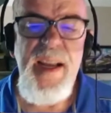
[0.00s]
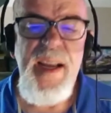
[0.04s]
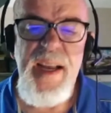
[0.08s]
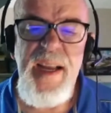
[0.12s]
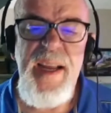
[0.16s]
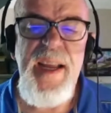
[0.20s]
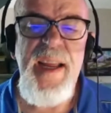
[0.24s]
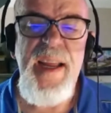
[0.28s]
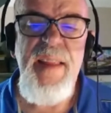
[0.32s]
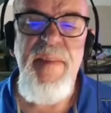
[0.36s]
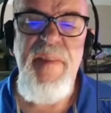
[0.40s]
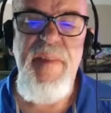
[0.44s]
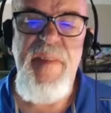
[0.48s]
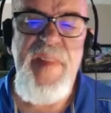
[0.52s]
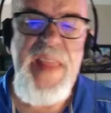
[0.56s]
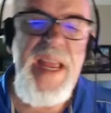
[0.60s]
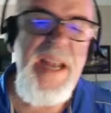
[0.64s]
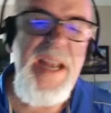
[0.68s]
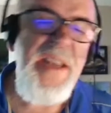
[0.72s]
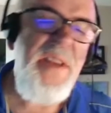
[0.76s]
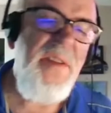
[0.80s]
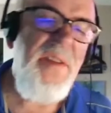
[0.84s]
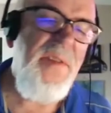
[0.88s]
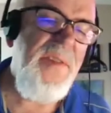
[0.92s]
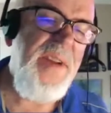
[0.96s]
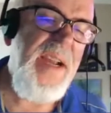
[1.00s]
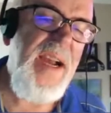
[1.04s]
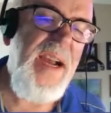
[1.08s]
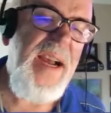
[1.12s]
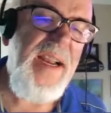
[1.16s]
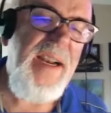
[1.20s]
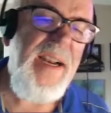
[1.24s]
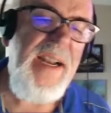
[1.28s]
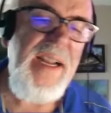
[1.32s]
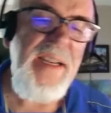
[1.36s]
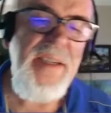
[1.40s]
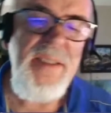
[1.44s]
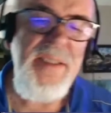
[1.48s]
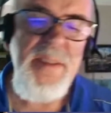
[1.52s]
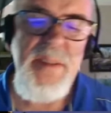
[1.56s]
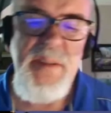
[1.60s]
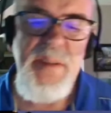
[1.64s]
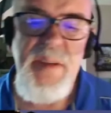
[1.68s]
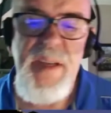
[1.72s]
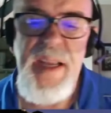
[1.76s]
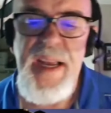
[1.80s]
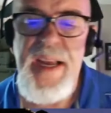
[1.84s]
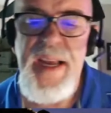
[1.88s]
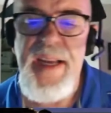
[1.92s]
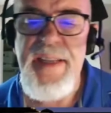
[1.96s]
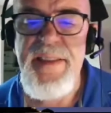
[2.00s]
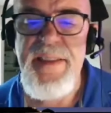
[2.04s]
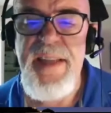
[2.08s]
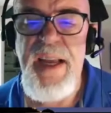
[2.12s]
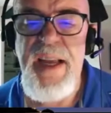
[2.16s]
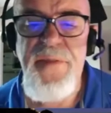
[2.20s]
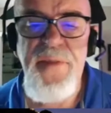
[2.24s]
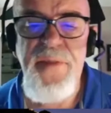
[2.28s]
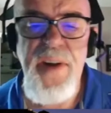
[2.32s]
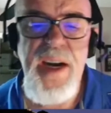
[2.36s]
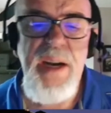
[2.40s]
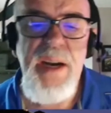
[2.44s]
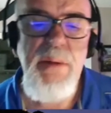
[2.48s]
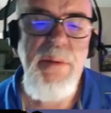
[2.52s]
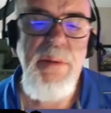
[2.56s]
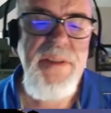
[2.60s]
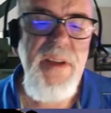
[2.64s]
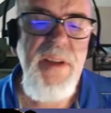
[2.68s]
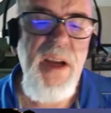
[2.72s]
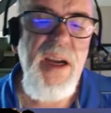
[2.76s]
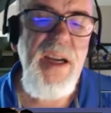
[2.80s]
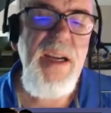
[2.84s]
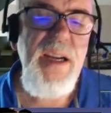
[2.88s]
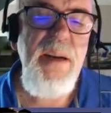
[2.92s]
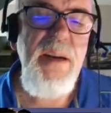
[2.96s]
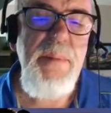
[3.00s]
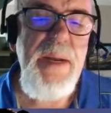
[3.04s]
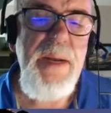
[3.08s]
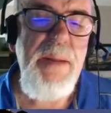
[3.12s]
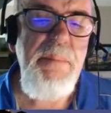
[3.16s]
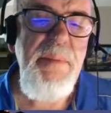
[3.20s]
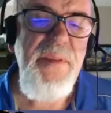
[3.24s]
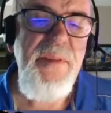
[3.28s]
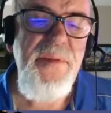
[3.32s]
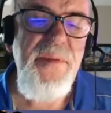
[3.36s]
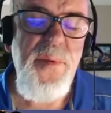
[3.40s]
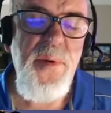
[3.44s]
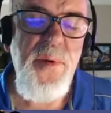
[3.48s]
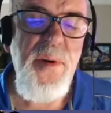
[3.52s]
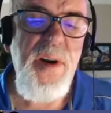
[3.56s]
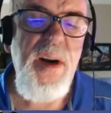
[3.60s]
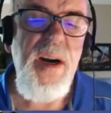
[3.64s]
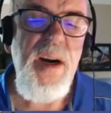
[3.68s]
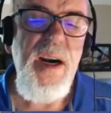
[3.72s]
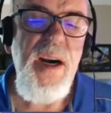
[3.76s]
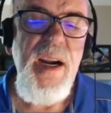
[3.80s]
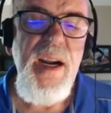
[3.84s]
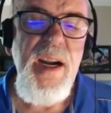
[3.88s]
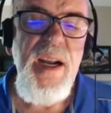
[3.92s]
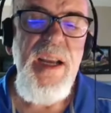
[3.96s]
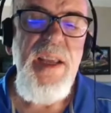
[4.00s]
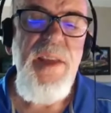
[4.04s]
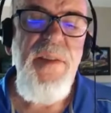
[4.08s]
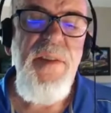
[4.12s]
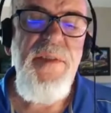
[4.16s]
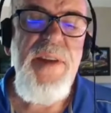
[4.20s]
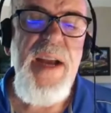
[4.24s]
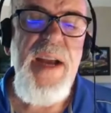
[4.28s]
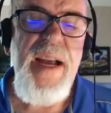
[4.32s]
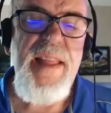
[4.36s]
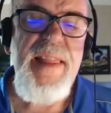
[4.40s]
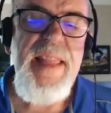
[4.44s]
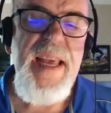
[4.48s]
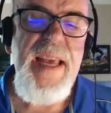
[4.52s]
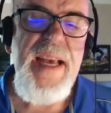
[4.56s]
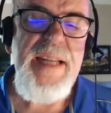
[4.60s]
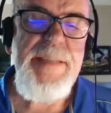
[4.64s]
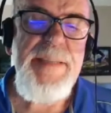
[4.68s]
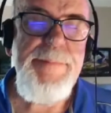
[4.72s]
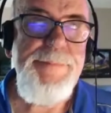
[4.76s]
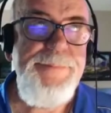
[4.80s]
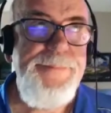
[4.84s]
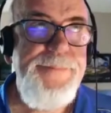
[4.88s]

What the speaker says: And then you've got, as Alfredo was talking about before, you've got that